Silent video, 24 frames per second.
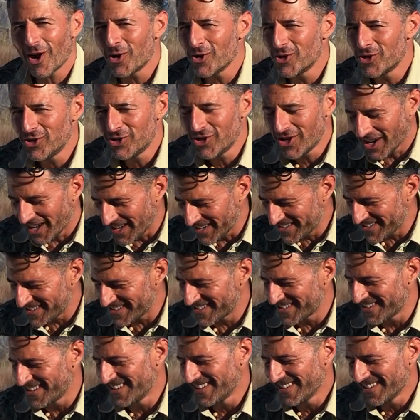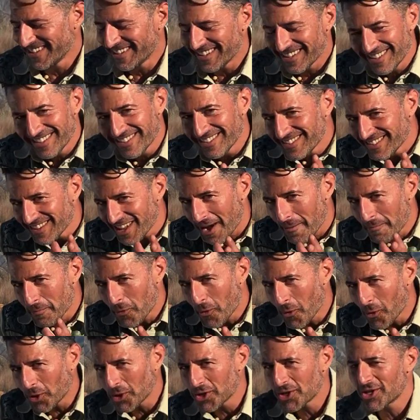are just a
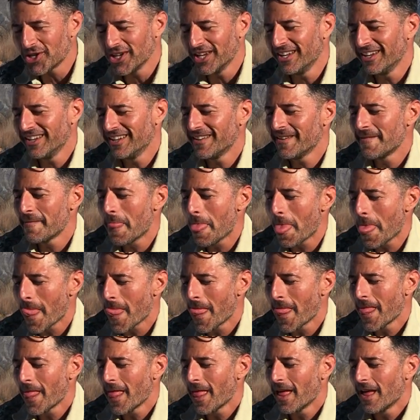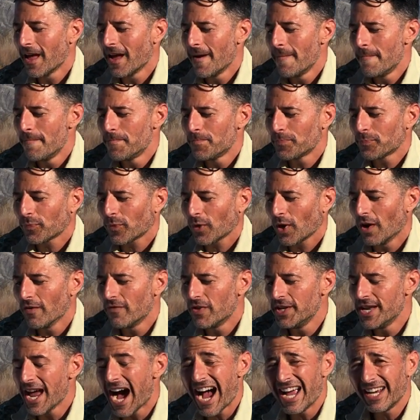portion of
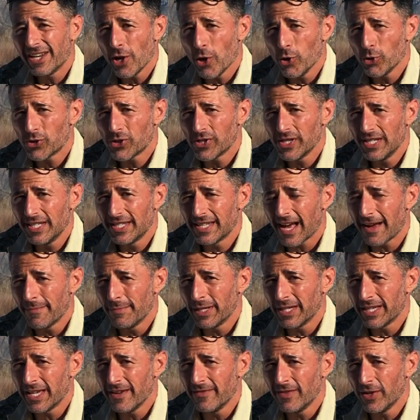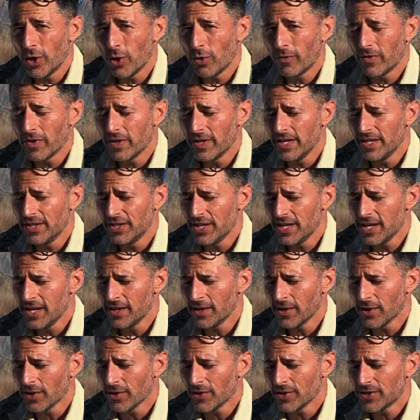the diagnoses I've been given over these
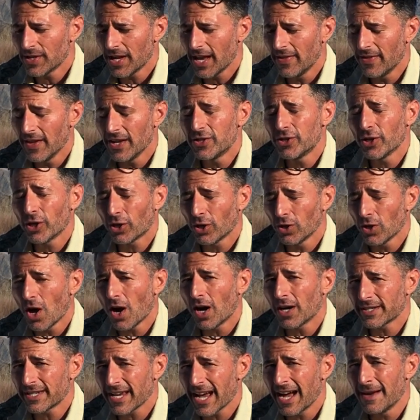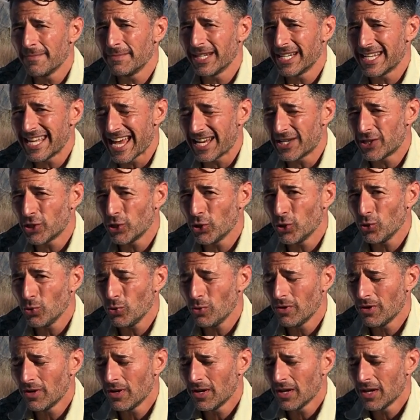years, and they took a long time to get to,